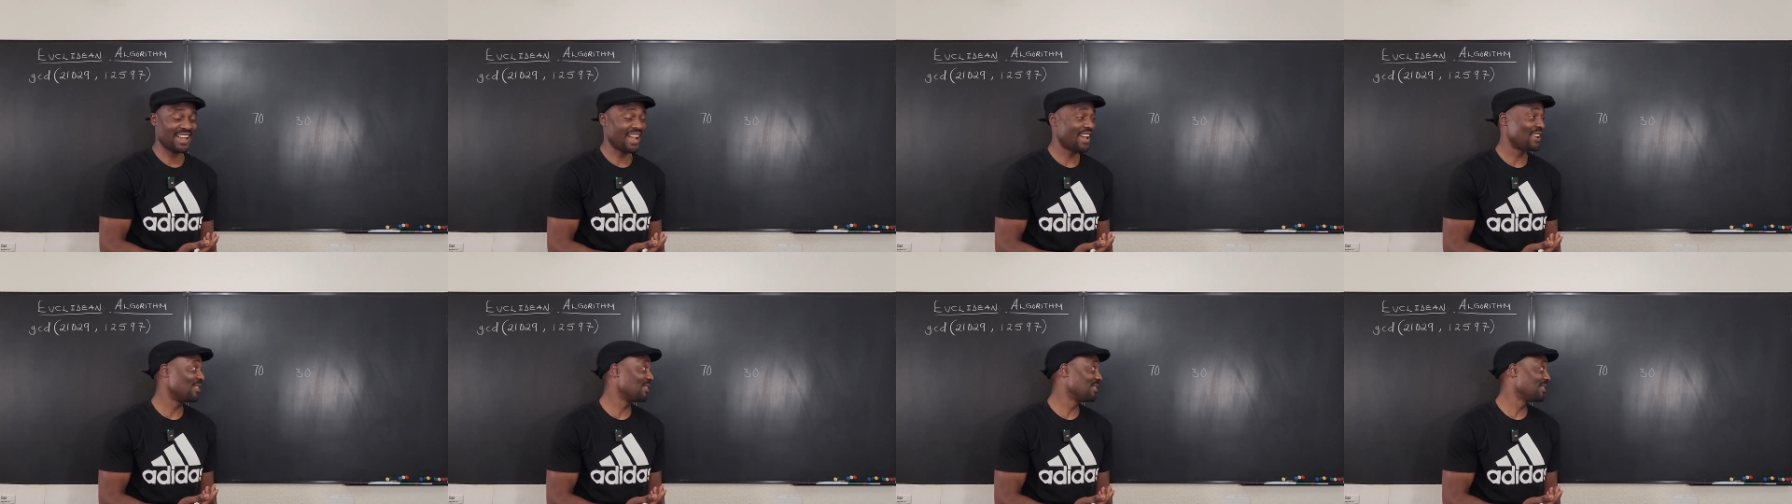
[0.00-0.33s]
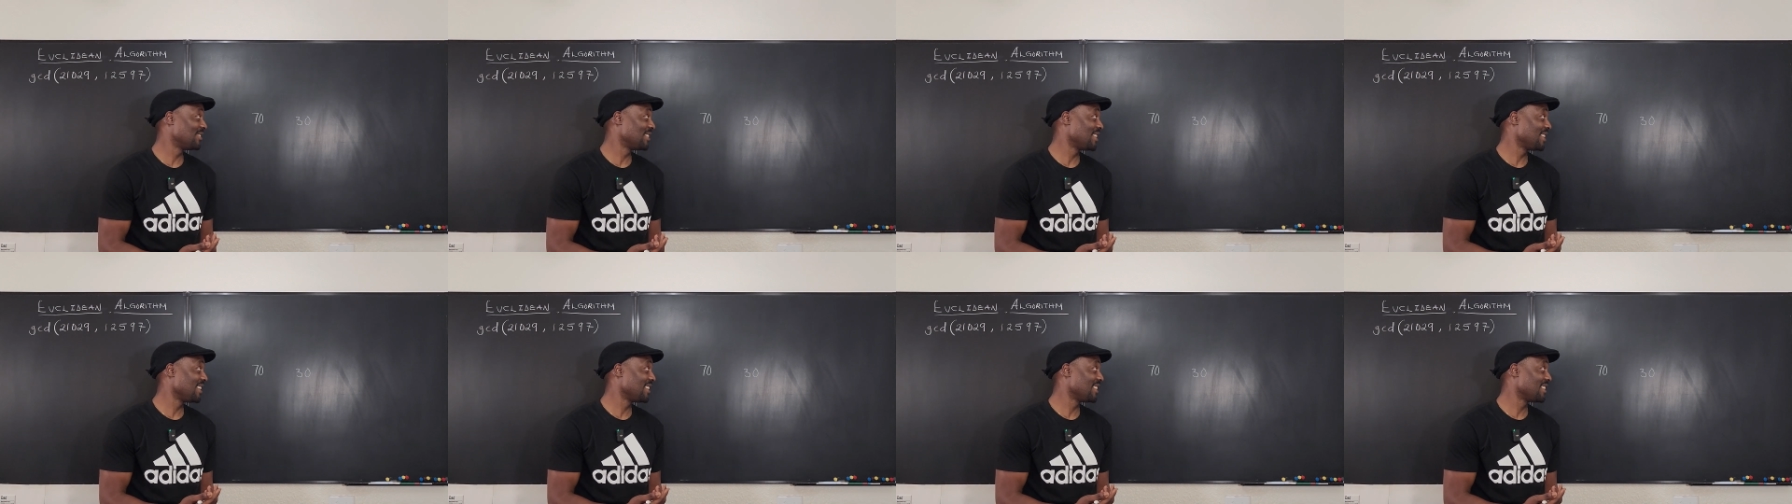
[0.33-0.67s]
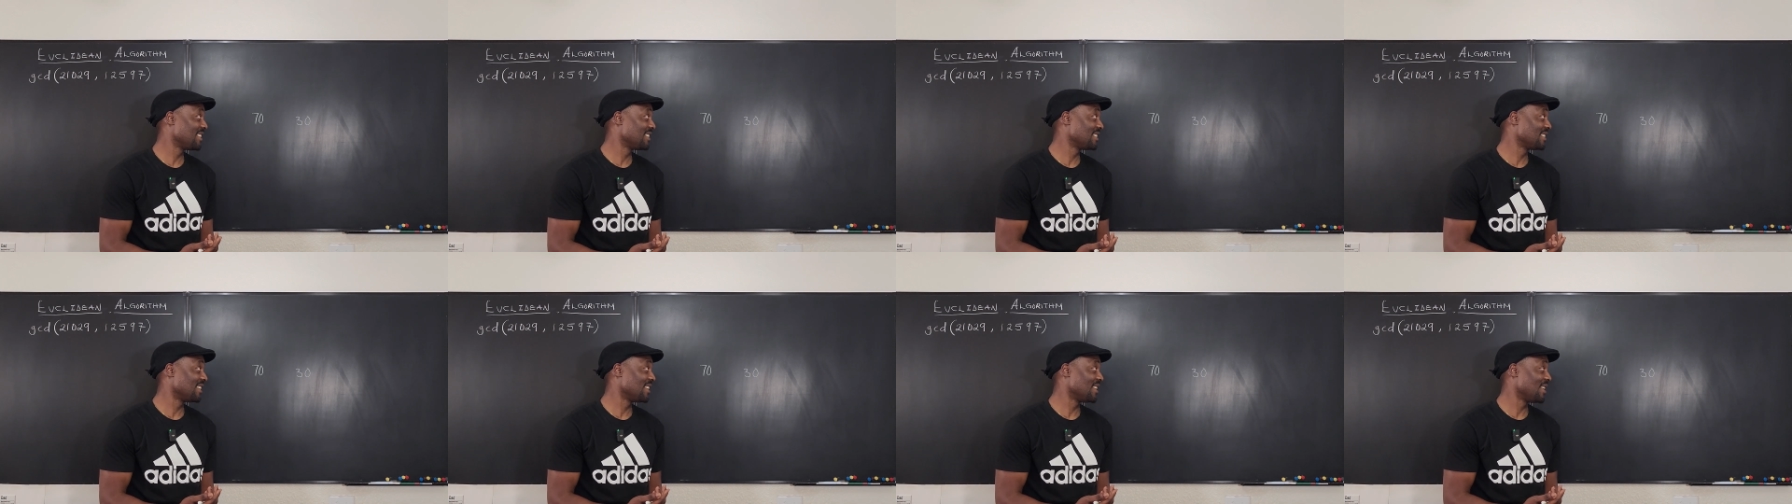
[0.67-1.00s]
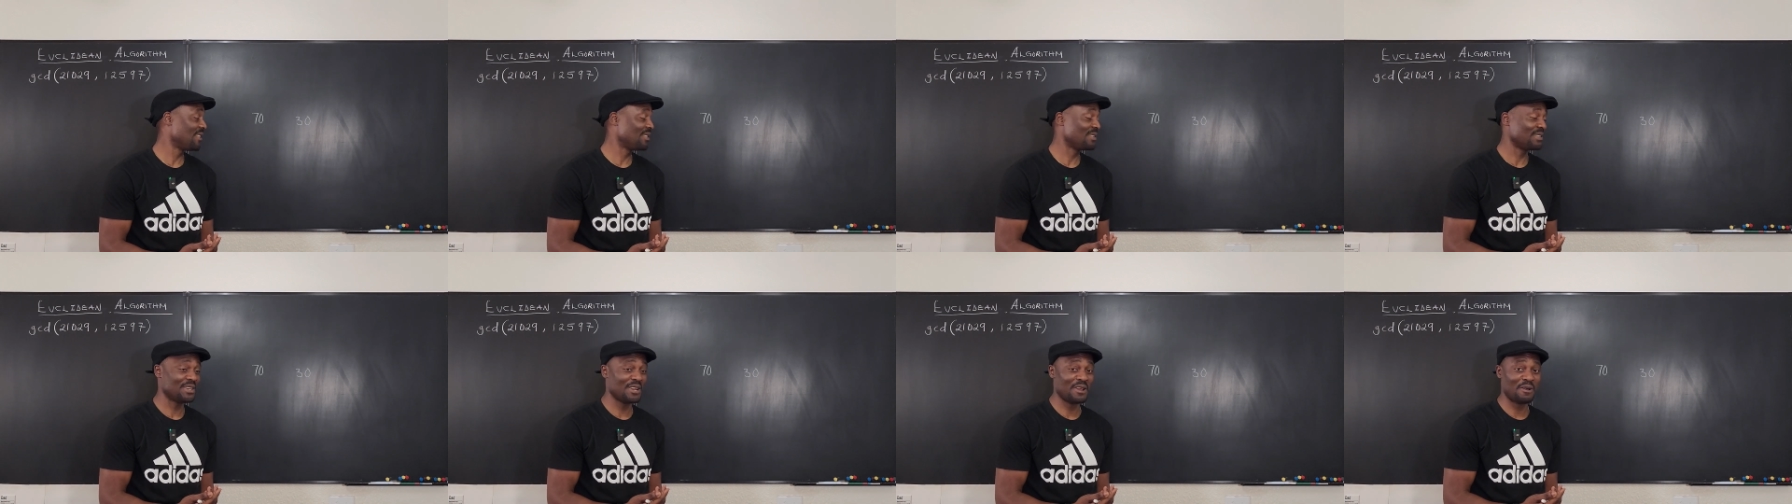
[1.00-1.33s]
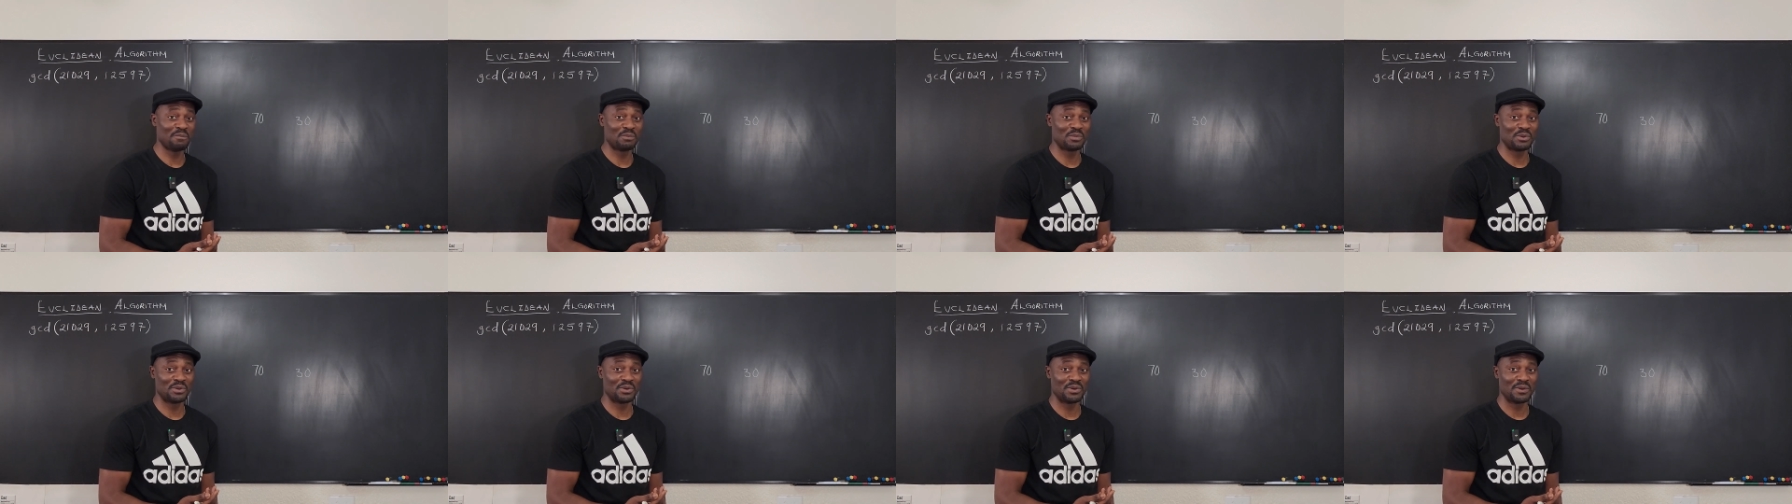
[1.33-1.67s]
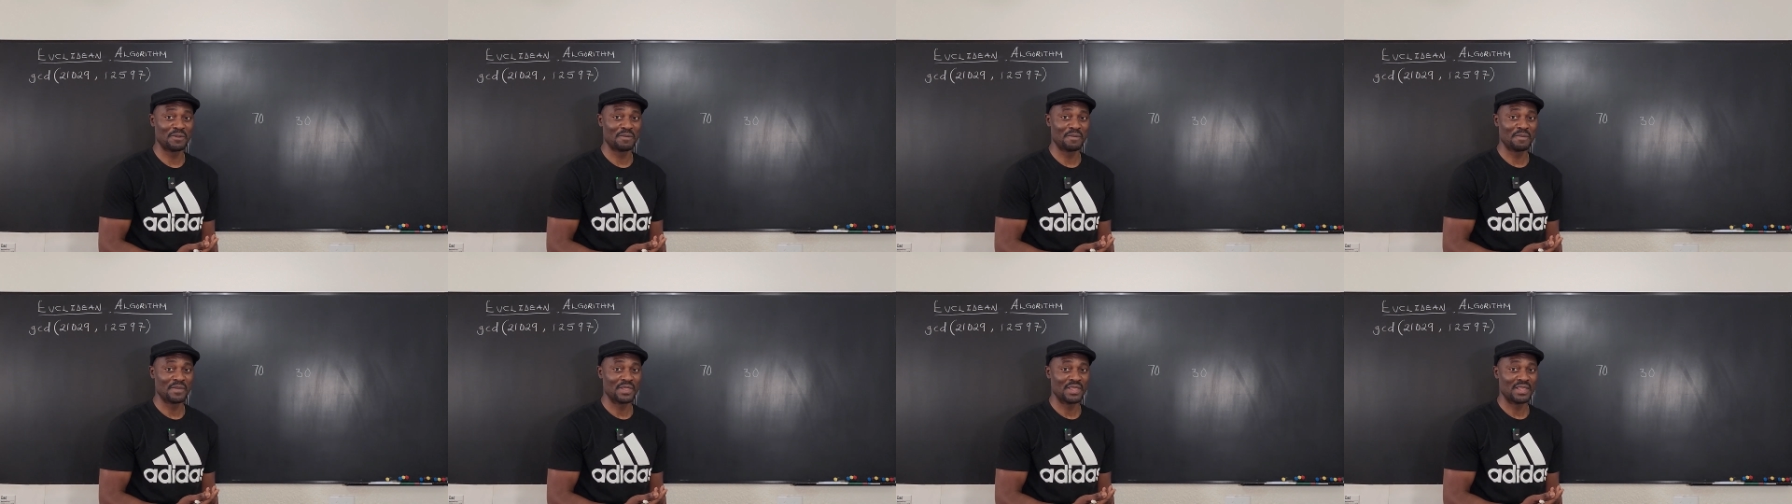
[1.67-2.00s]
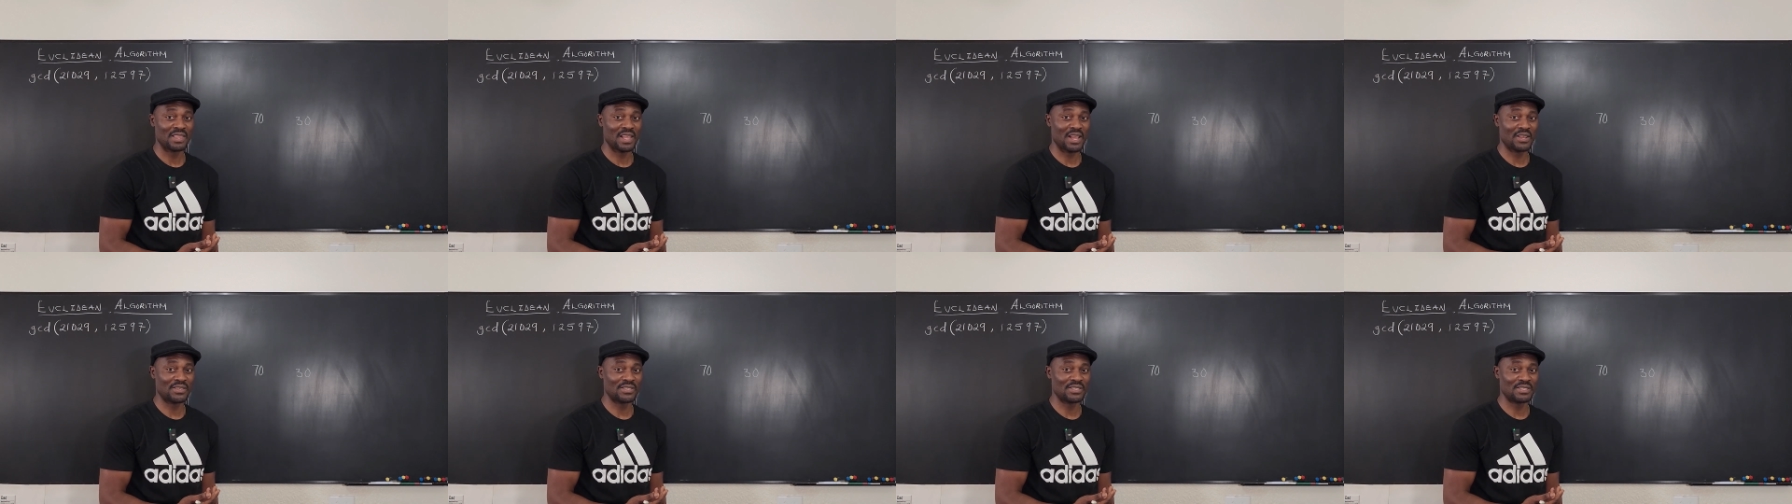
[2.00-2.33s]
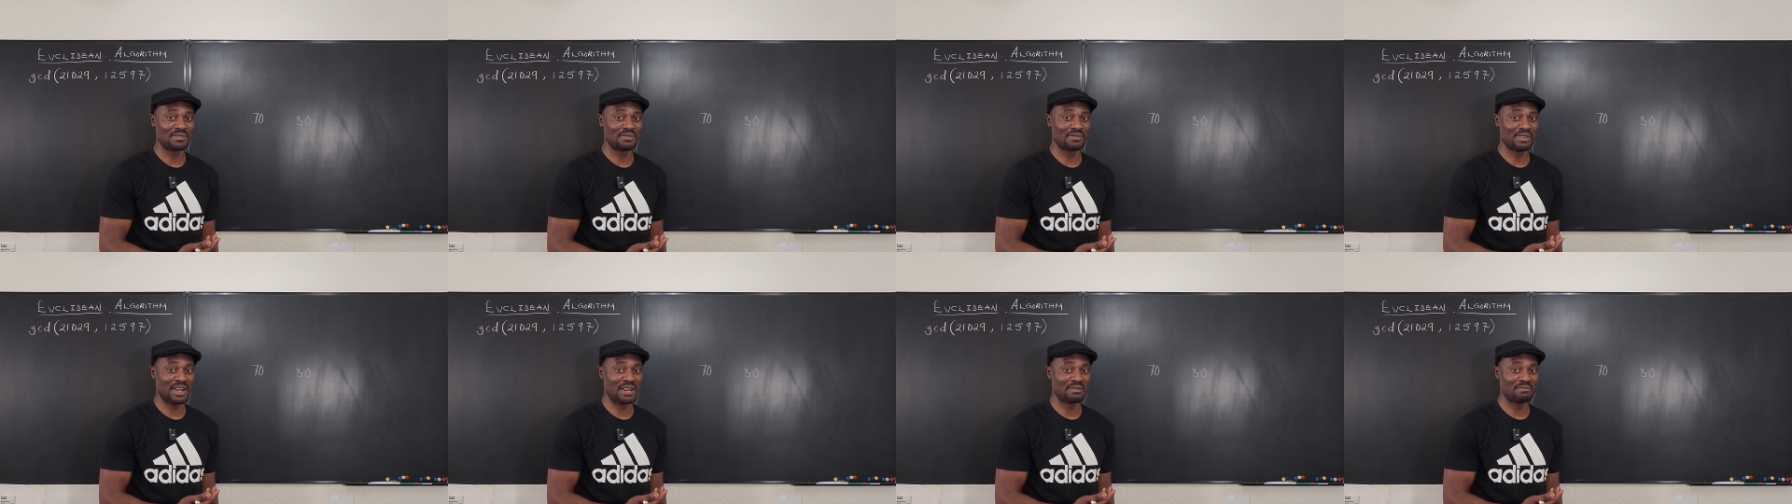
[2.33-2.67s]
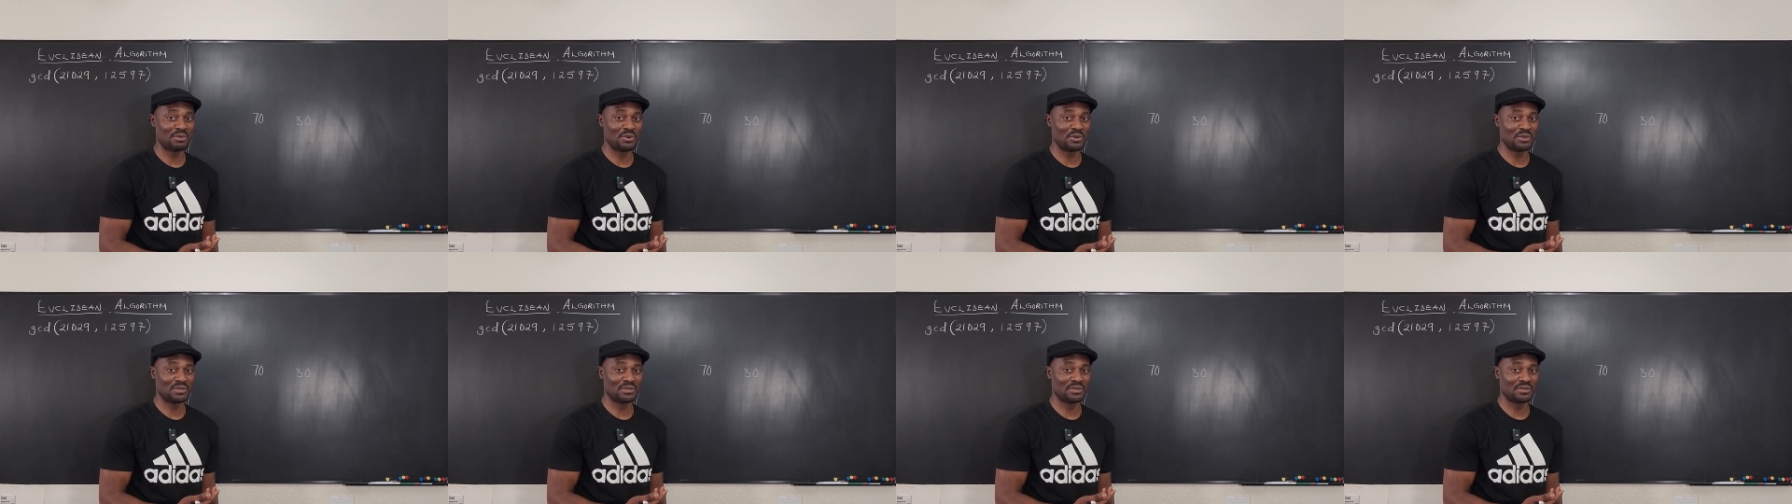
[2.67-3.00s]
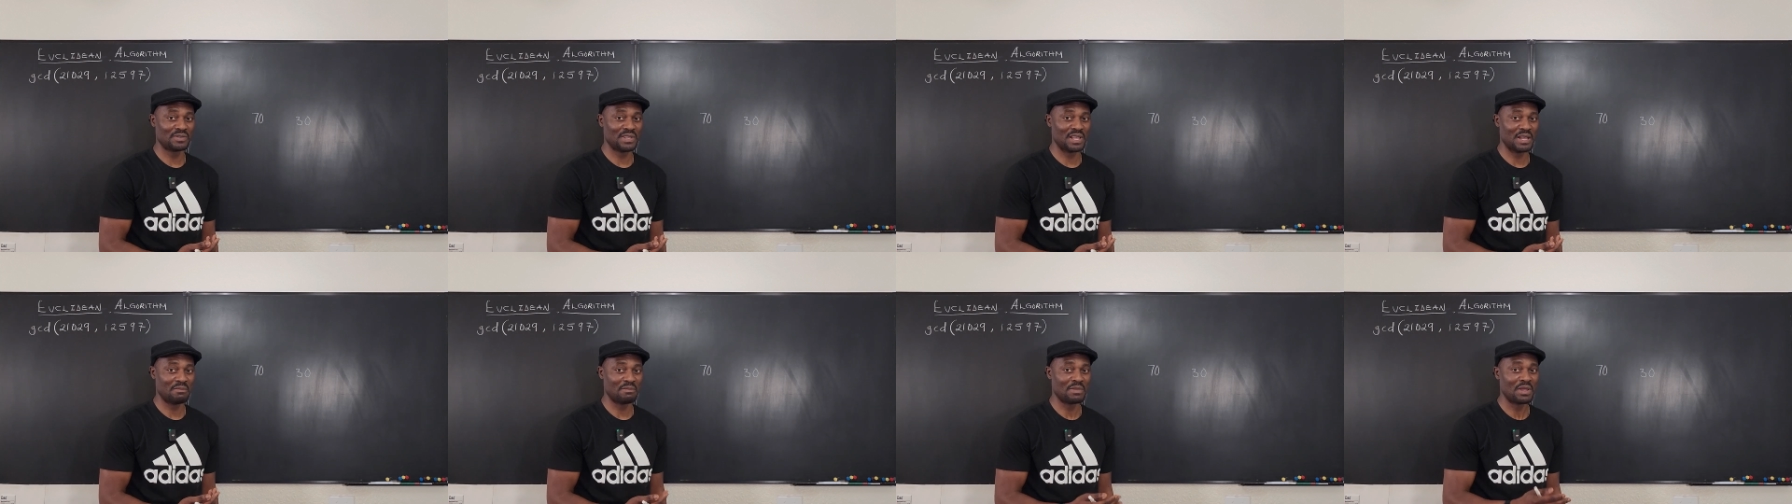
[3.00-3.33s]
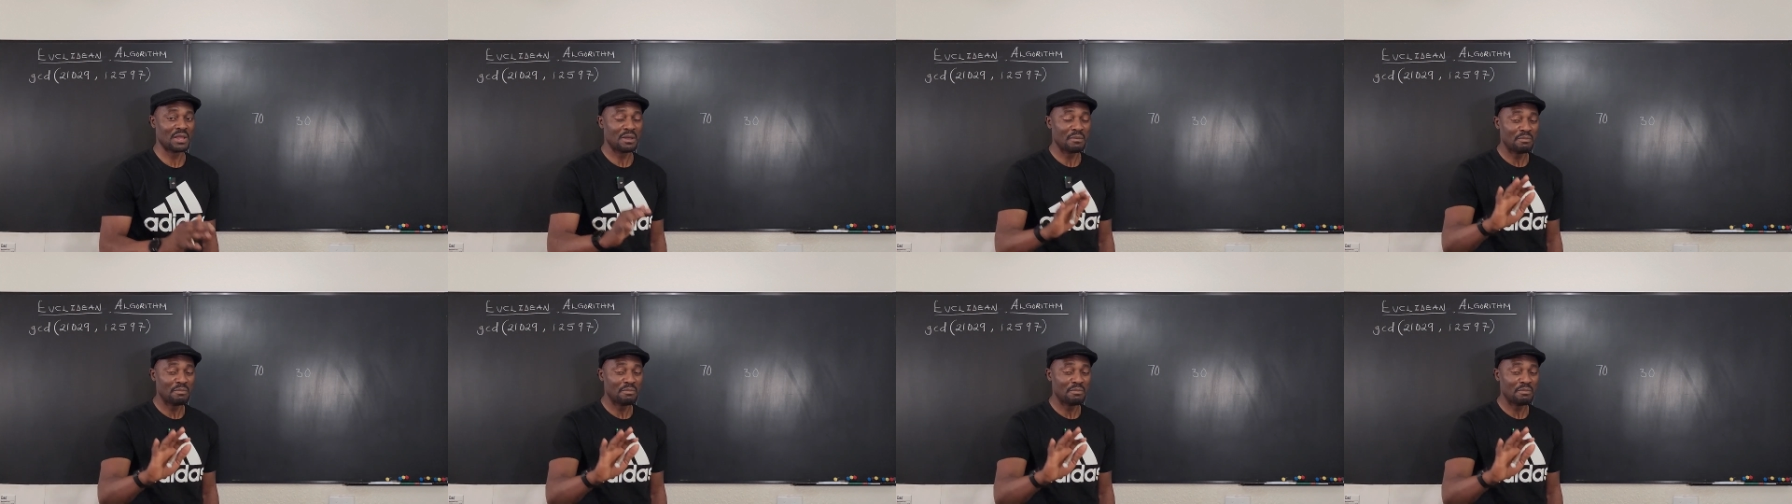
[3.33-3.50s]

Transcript: I don't think there's another number that could divide both of them.